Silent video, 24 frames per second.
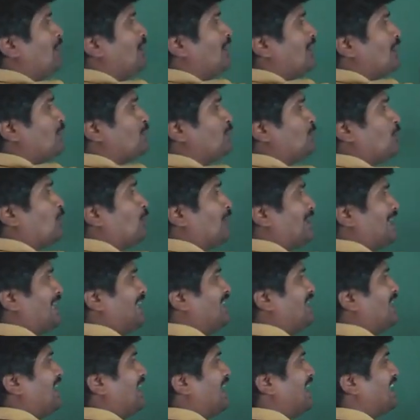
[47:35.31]
are
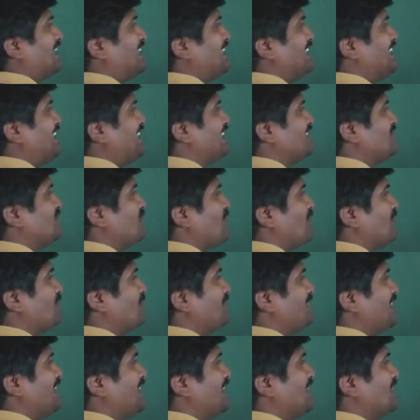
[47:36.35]
broken and the release
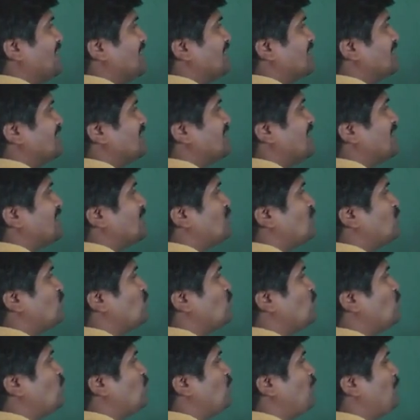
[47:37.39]
of the
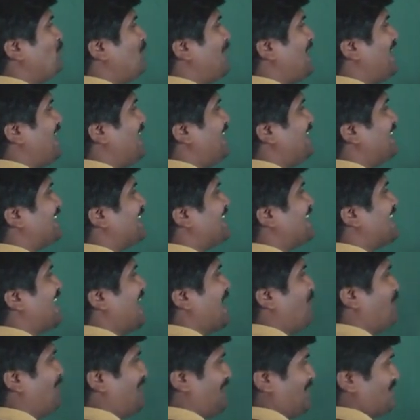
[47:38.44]
two male
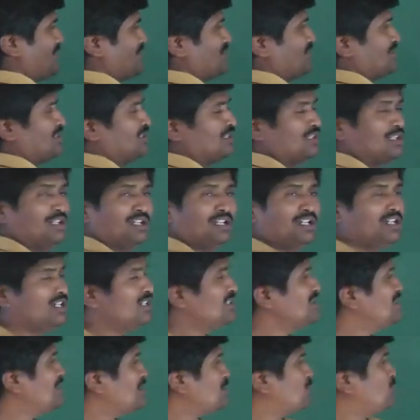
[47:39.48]
gametes.
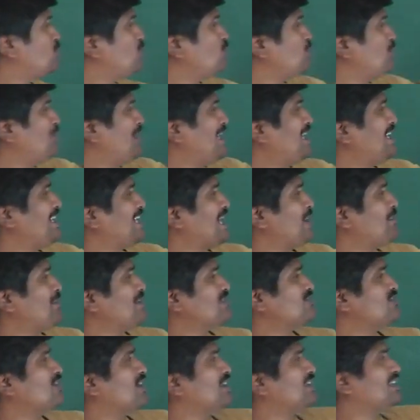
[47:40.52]
The two male
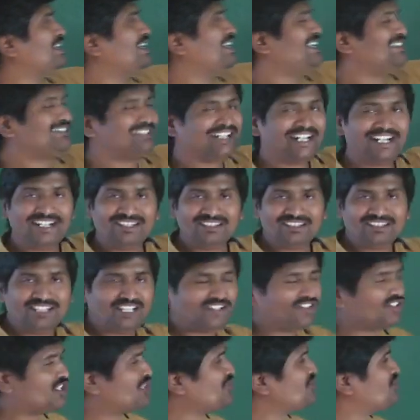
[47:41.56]
gametes are released in the
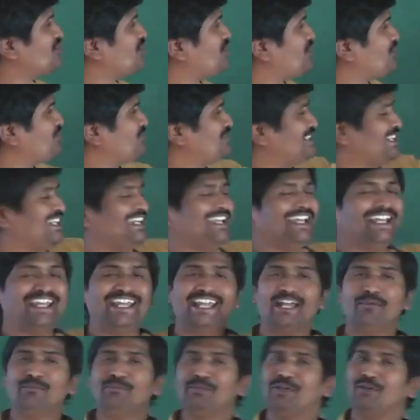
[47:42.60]
structure of the
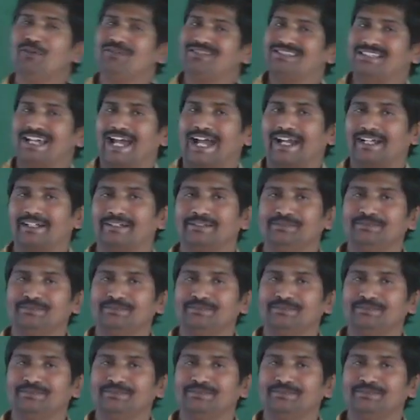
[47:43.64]
embryo sac.